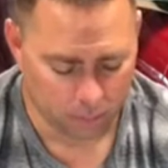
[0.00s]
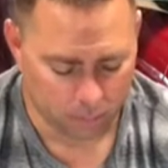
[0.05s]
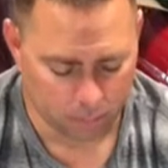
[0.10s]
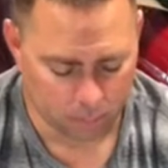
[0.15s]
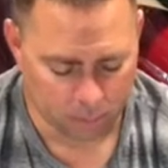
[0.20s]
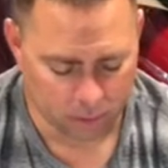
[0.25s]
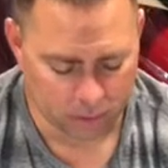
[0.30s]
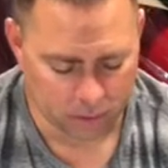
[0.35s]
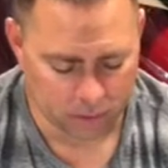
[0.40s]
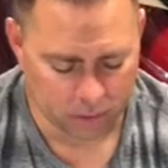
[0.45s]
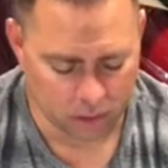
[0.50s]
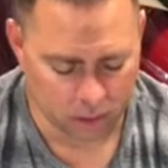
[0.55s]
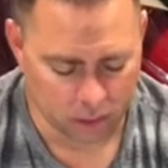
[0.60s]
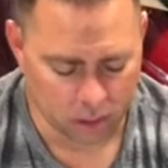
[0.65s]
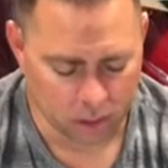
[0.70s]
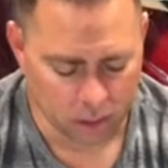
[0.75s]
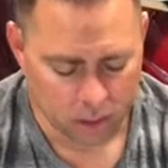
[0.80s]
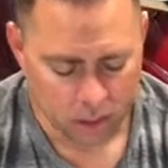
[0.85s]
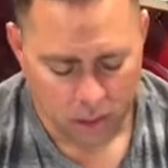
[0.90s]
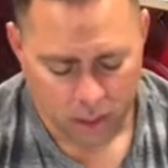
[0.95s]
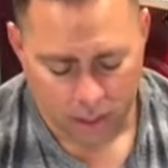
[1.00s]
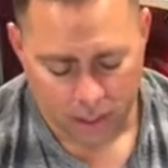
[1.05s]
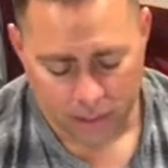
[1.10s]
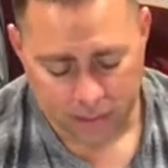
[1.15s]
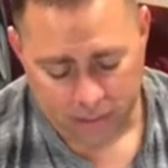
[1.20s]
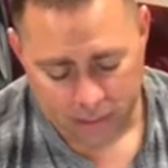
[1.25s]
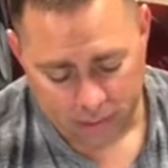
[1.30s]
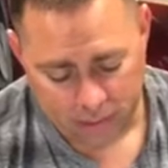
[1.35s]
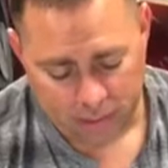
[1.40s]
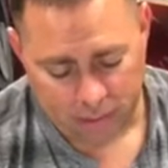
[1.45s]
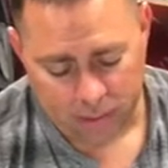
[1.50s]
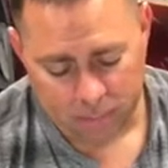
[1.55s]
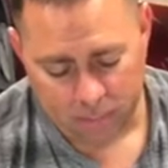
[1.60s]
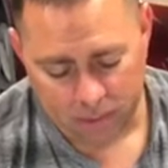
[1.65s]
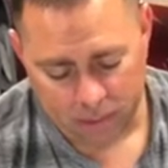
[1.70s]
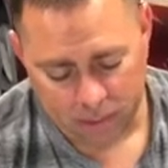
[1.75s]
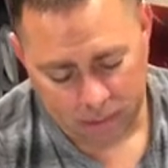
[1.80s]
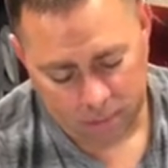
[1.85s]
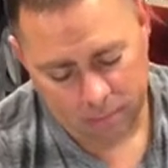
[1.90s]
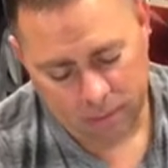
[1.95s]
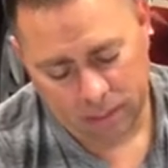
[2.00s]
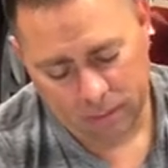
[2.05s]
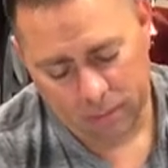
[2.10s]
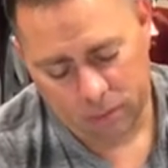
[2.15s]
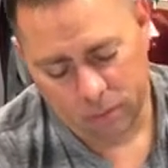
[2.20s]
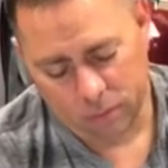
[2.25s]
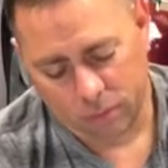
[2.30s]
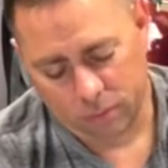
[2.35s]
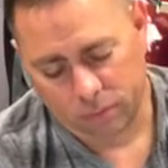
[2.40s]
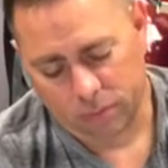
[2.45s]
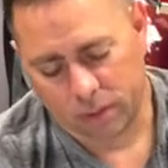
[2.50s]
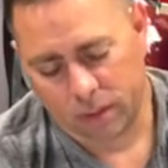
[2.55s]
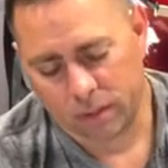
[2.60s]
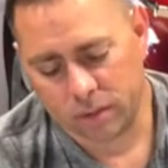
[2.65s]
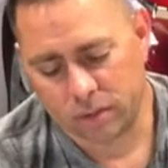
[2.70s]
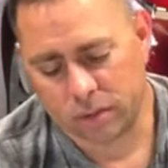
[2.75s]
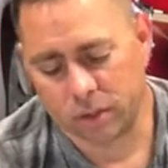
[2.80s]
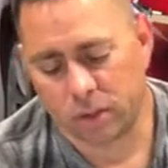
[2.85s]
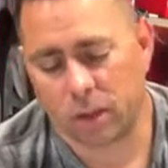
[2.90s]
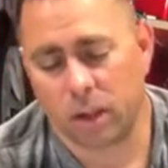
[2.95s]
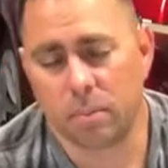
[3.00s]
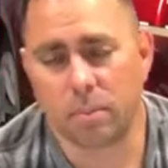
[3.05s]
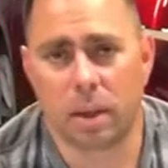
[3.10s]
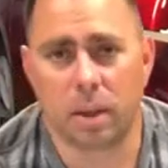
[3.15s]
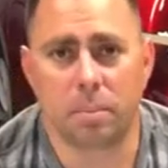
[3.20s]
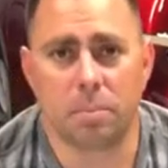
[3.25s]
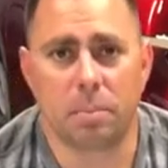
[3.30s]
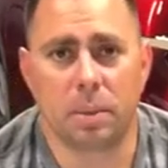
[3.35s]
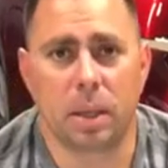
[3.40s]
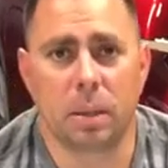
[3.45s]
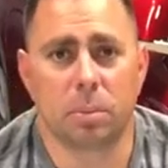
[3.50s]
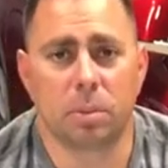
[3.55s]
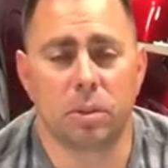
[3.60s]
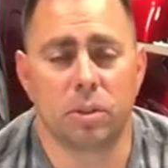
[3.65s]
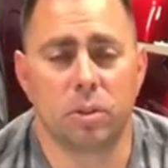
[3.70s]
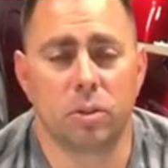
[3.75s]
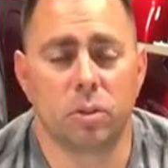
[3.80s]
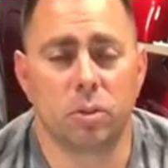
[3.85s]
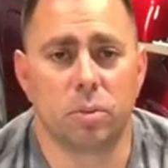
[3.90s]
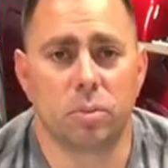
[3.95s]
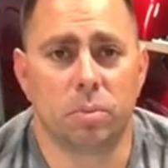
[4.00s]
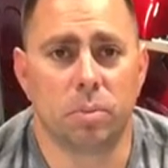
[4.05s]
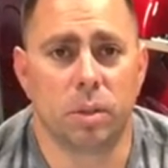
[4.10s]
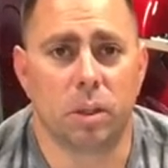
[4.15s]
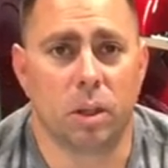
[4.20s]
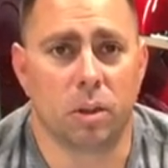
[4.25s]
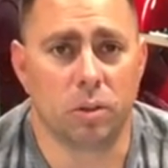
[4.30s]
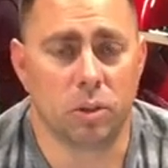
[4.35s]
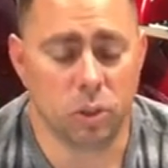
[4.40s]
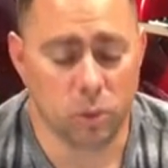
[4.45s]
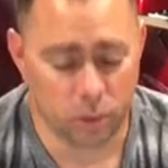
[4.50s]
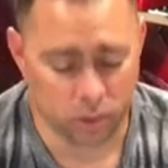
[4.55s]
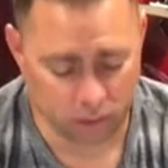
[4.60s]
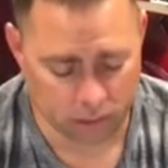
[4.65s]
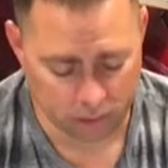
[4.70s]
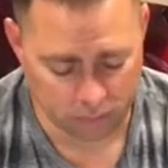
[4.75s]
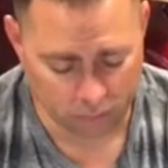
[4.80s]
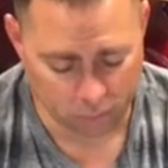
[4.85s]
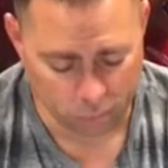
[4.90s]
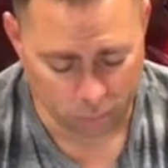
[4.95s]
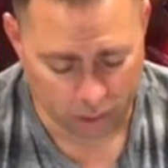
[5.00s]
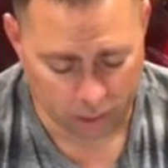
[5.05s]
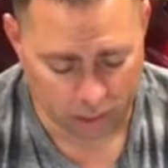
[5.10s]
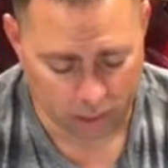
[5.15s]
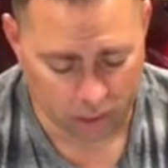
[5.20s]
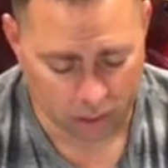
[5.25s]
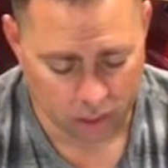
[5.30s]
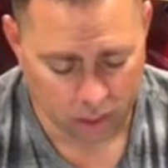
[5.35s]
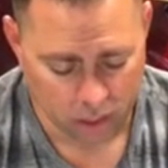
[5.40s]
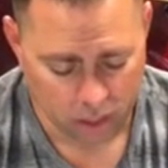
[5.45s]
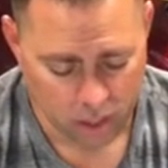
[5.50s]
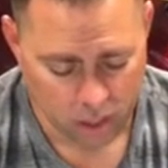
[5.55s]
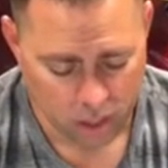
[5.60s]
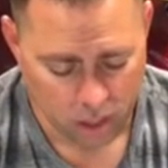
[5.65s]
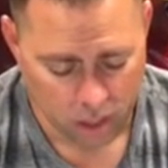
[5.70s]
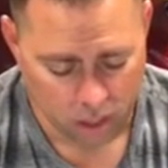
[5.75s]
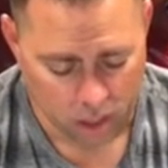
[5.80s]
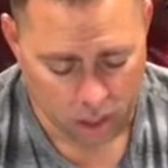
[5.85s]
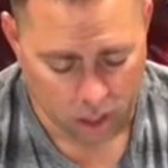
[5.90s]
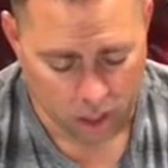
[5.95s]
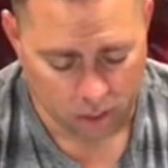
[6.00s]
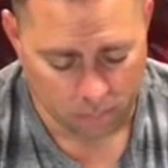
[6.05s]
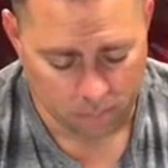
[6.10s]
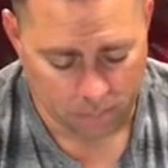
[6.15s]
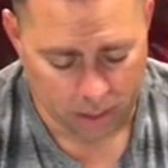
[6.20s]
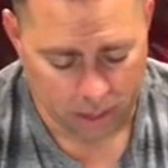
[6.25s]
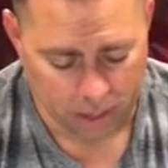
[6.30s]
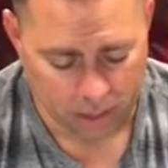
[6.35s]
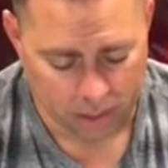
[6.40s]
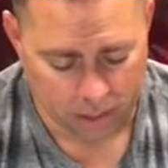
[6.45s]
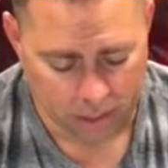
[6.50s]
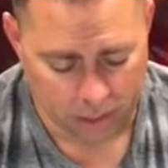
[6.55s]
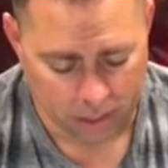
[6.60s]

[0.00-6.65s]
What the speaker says: but it says it can be given to a friend, so I might be able to do a giveaway on my